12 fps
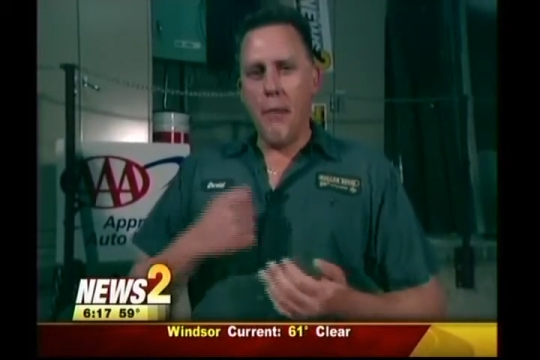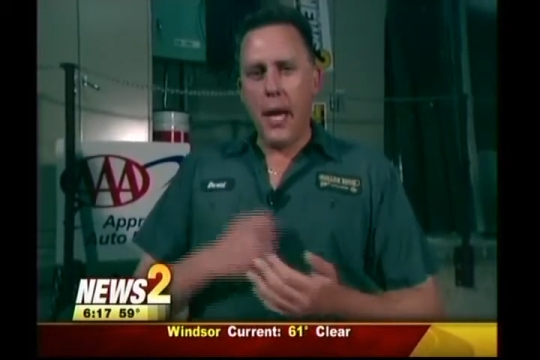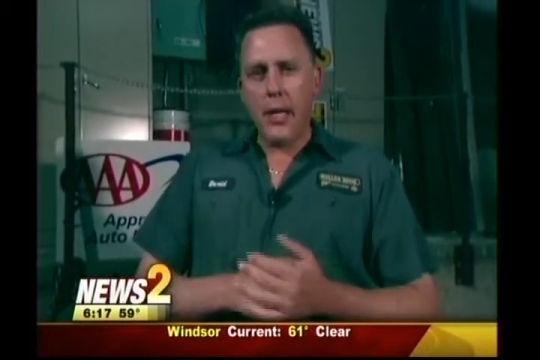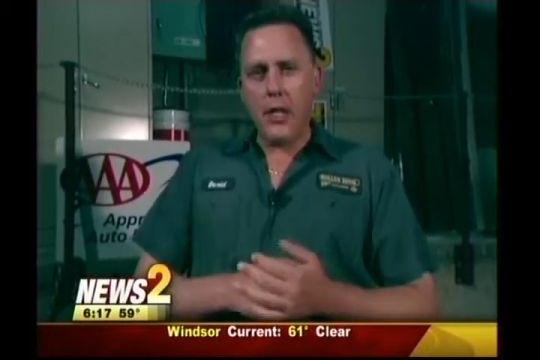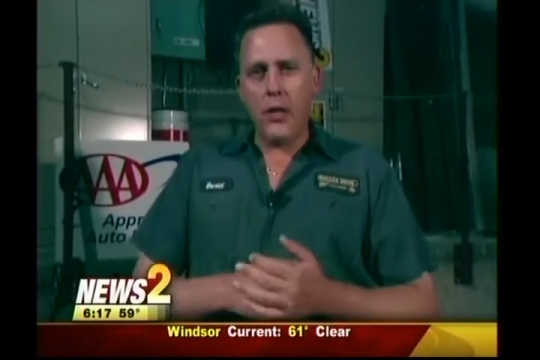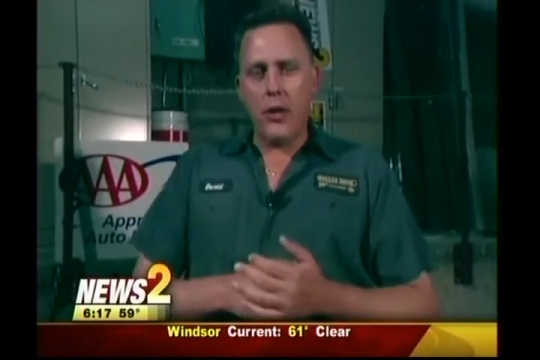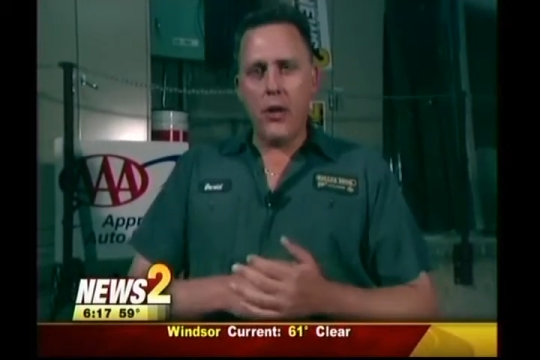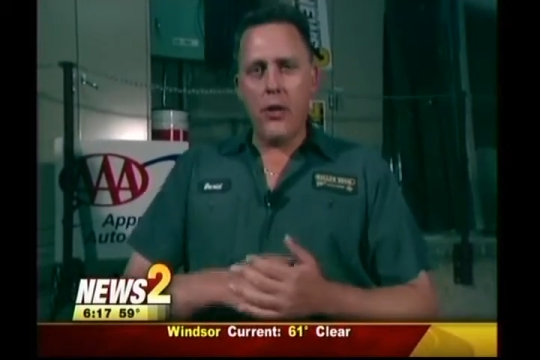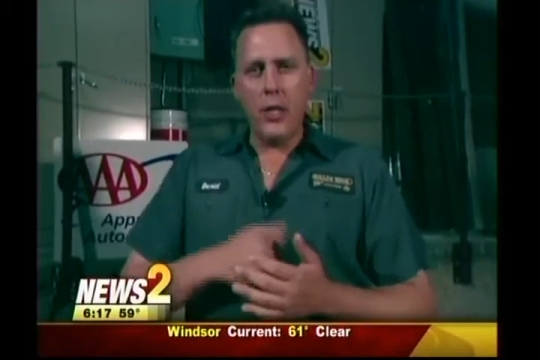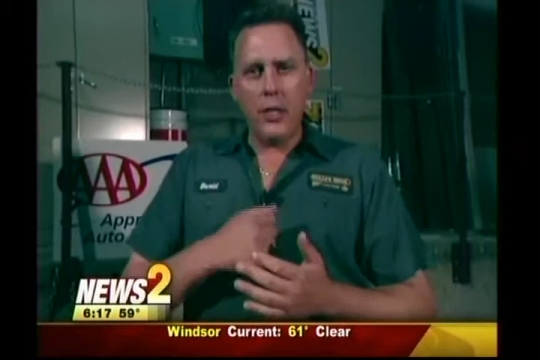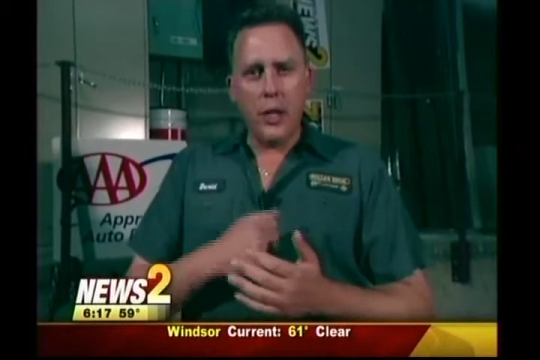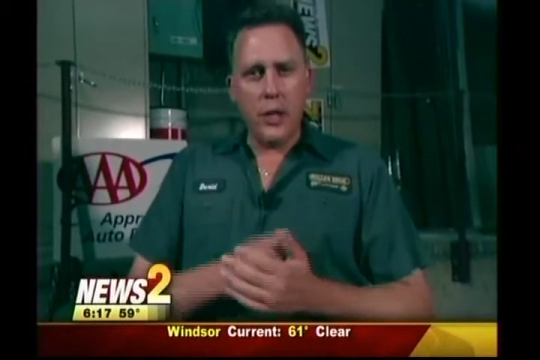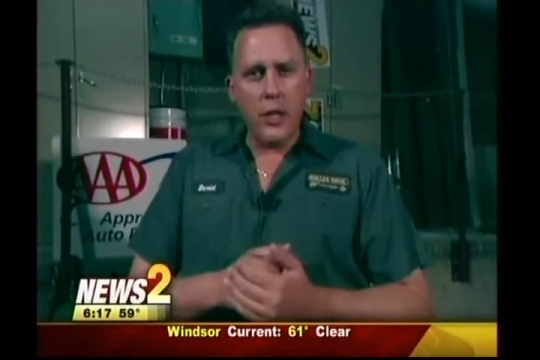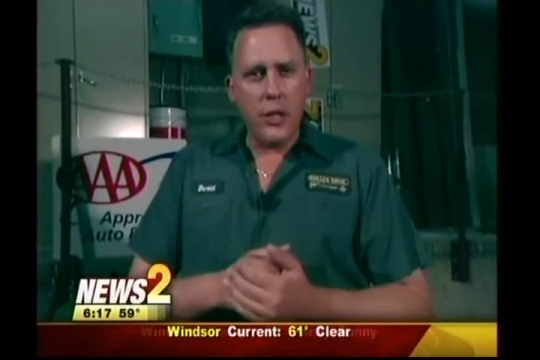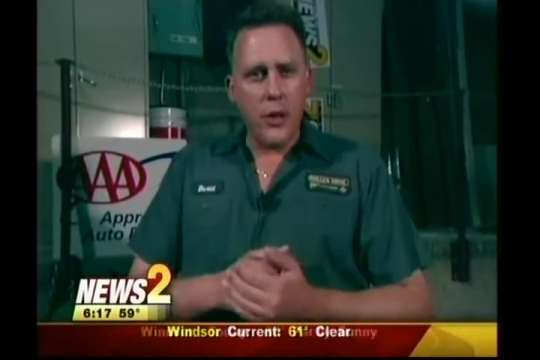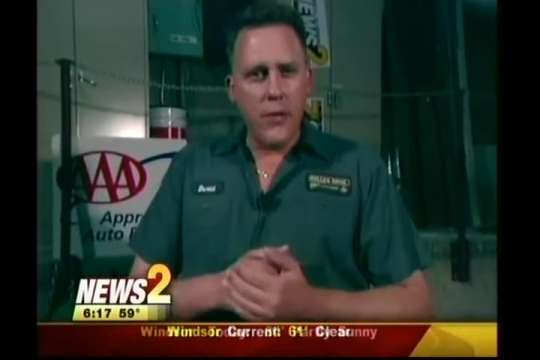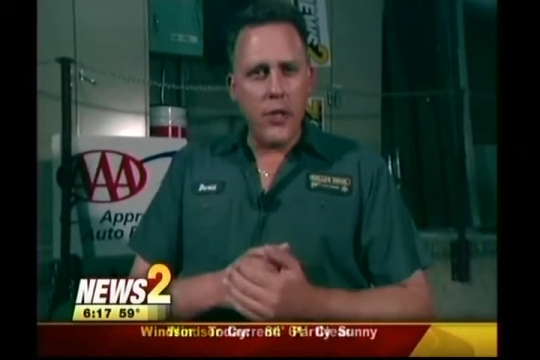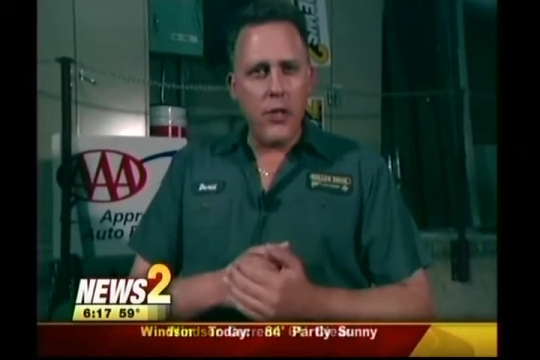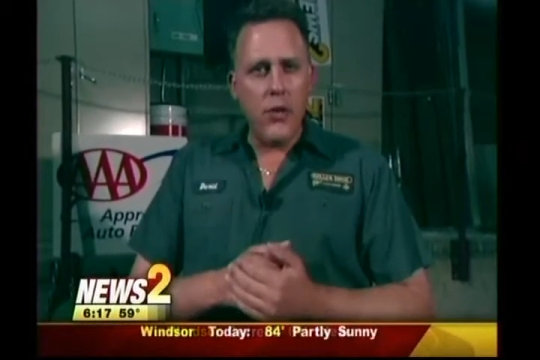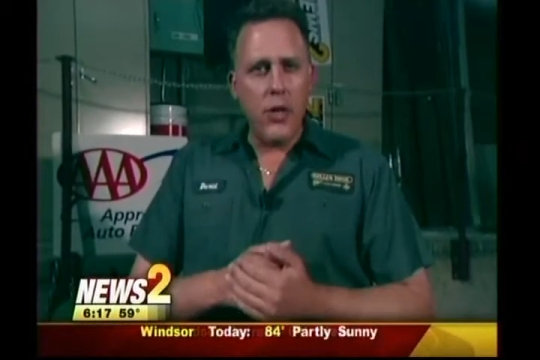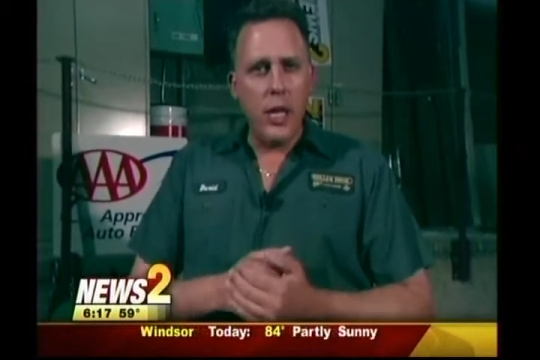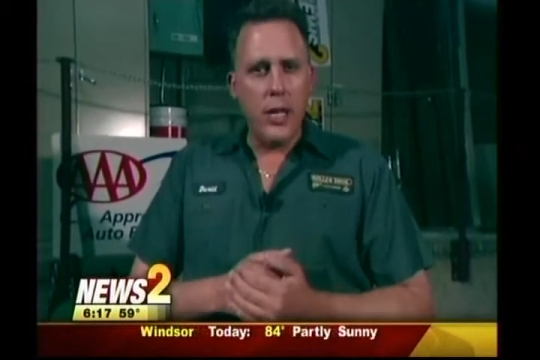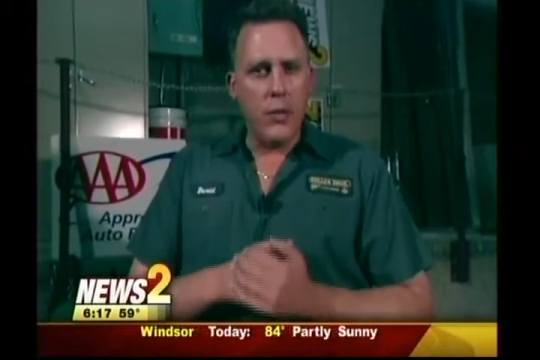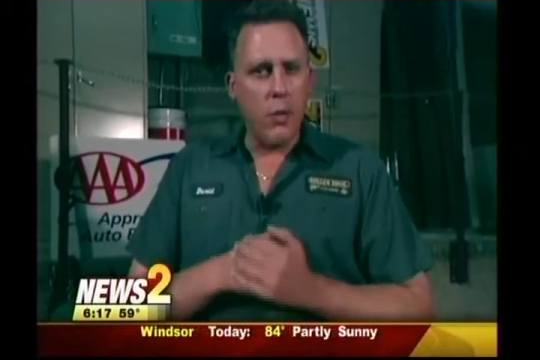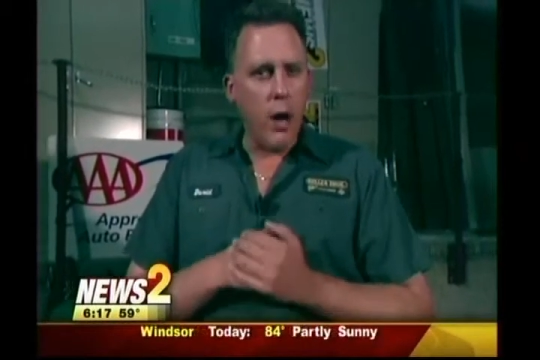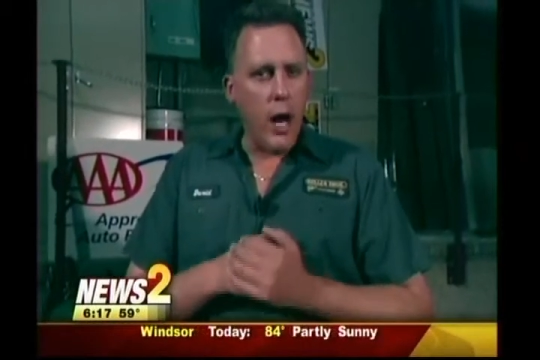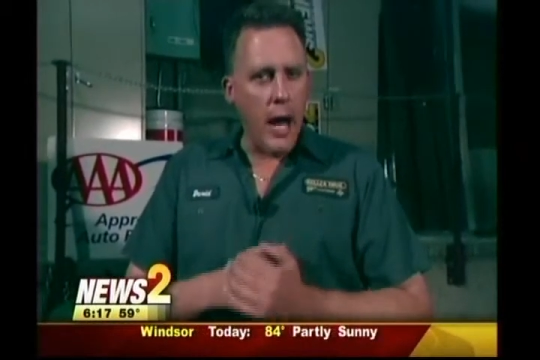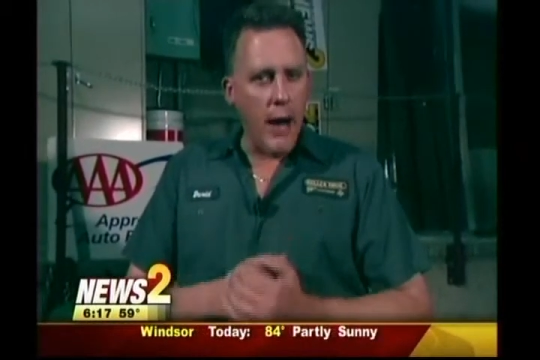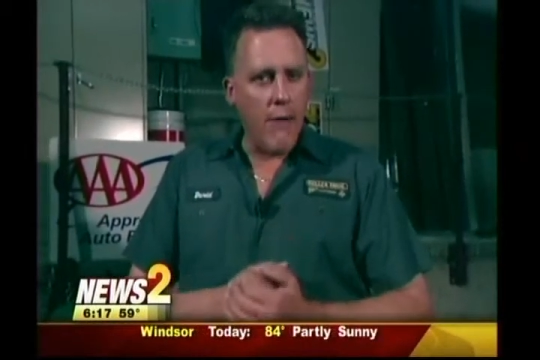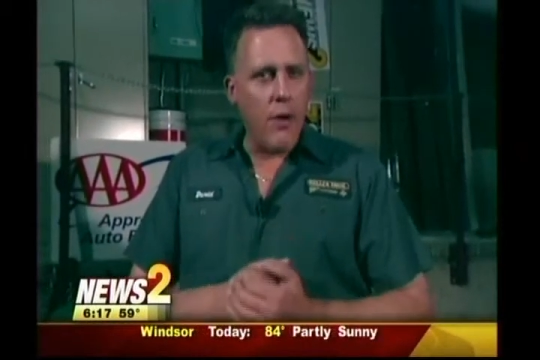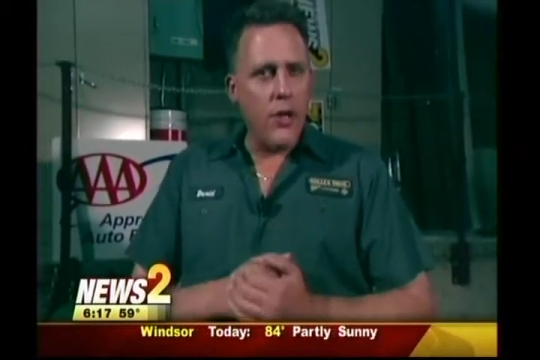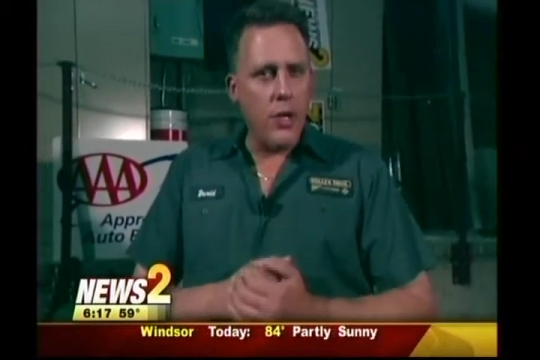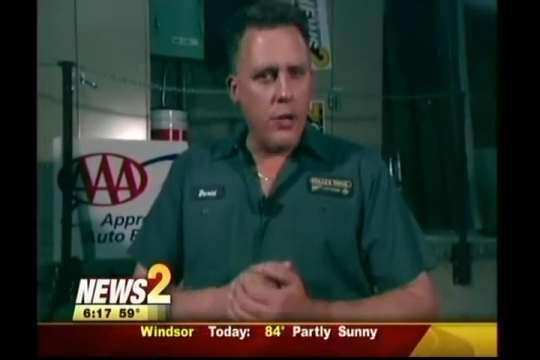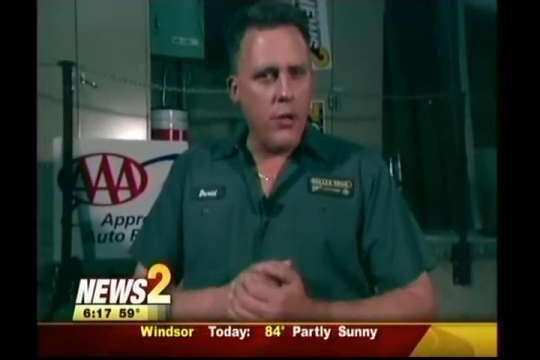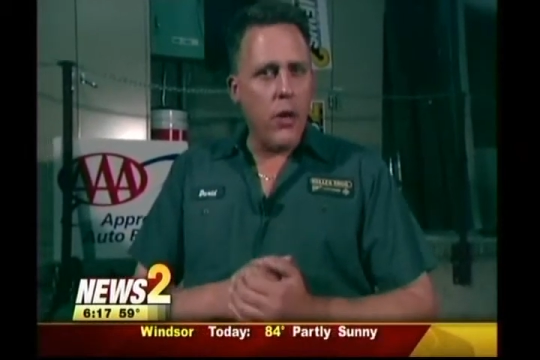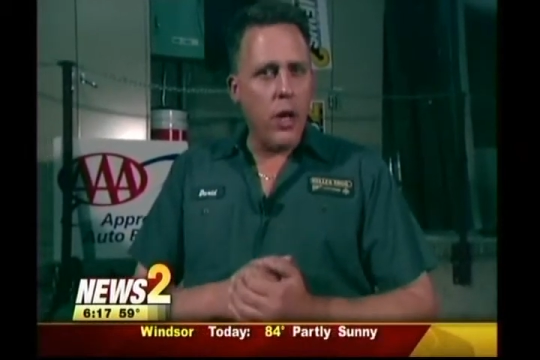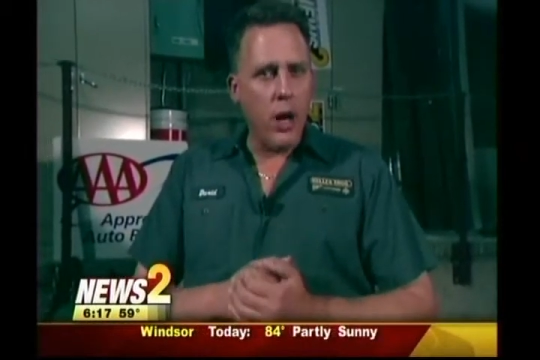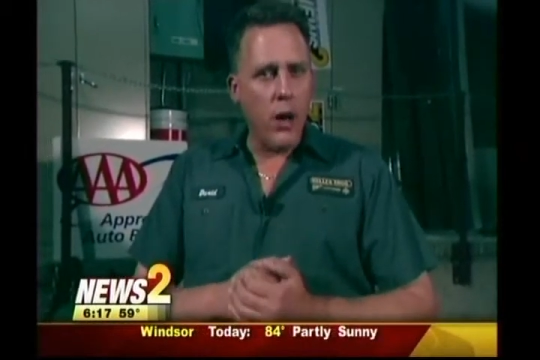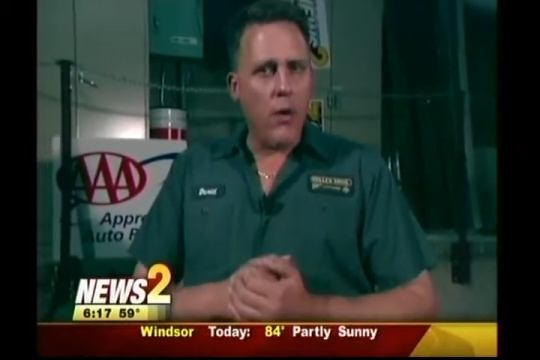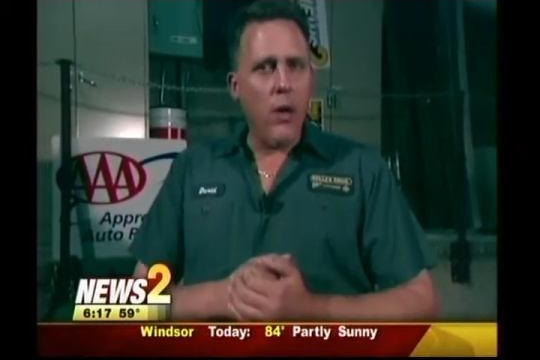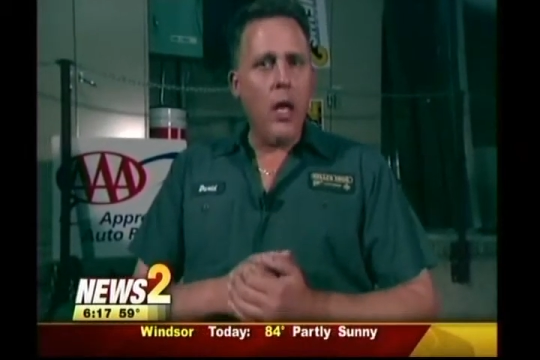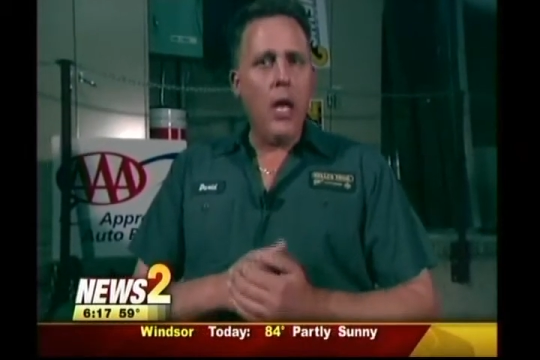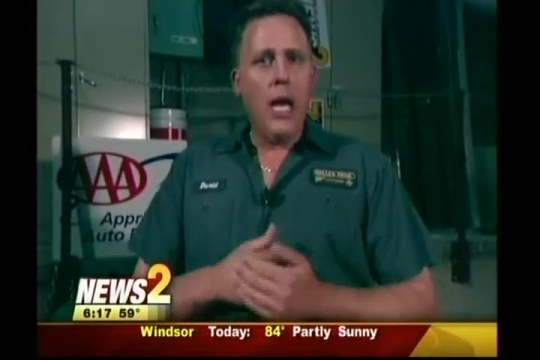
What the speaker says: make sure that it's going to service your needs wherever you go.